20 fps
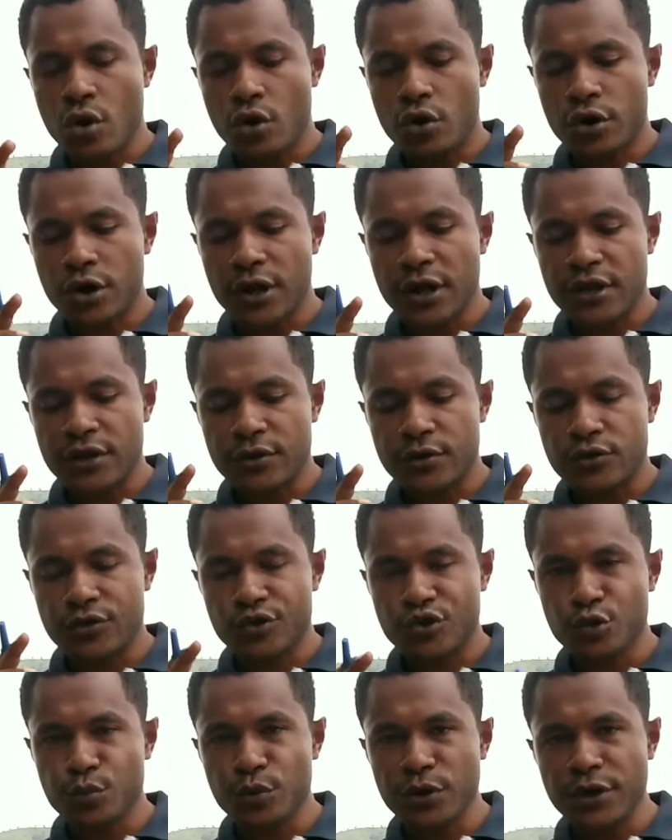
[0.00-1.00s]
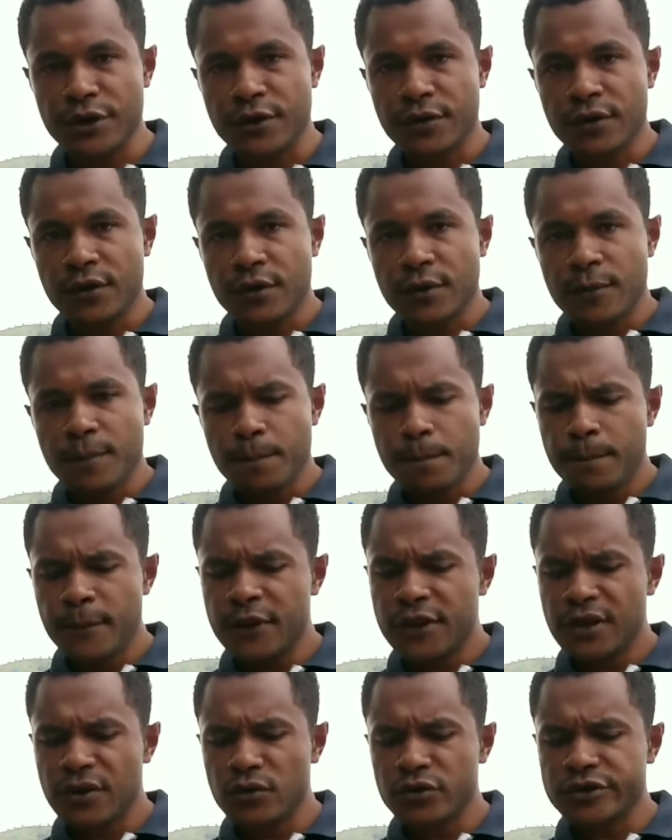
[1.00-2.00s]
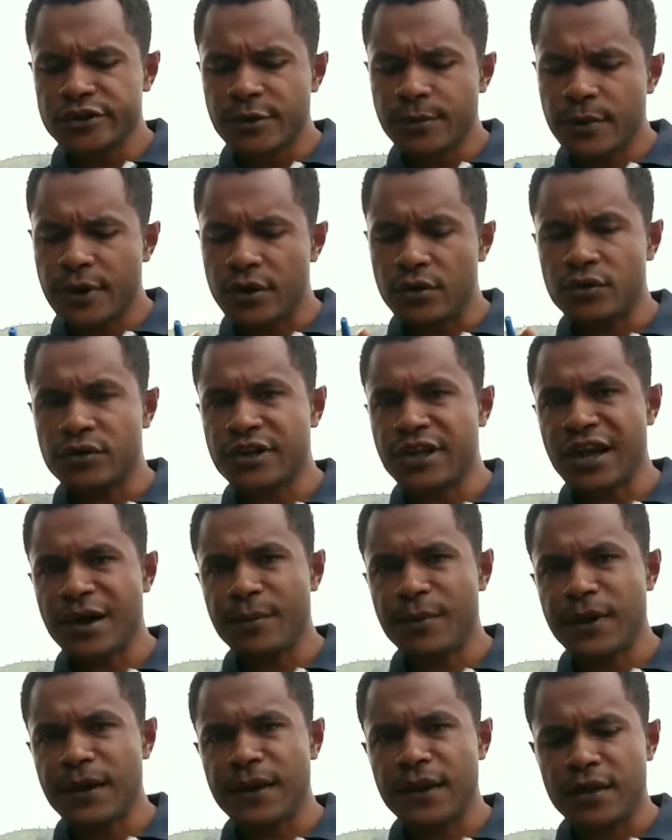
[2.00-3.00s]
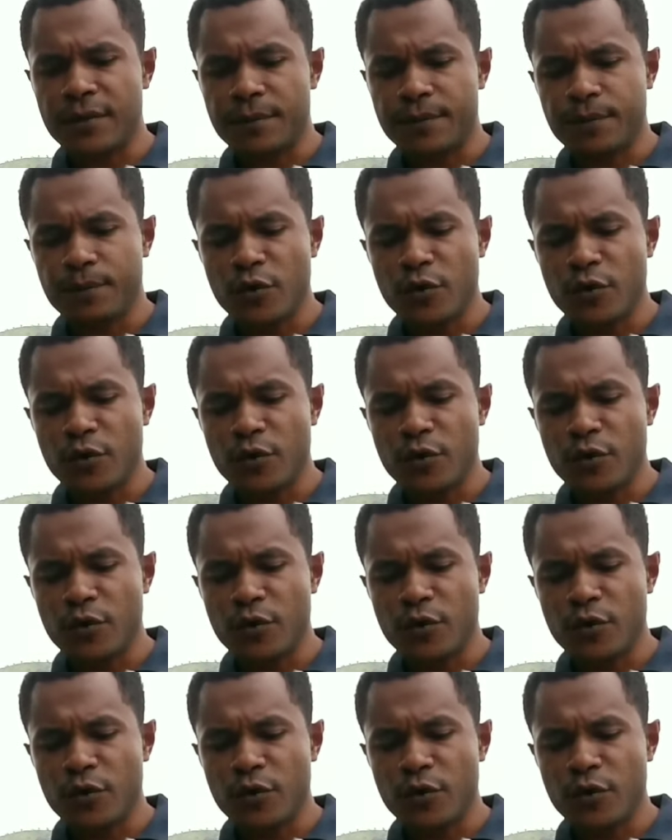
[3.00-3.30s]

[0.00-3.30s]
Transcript: Okay. You may meeting ose mayol gamane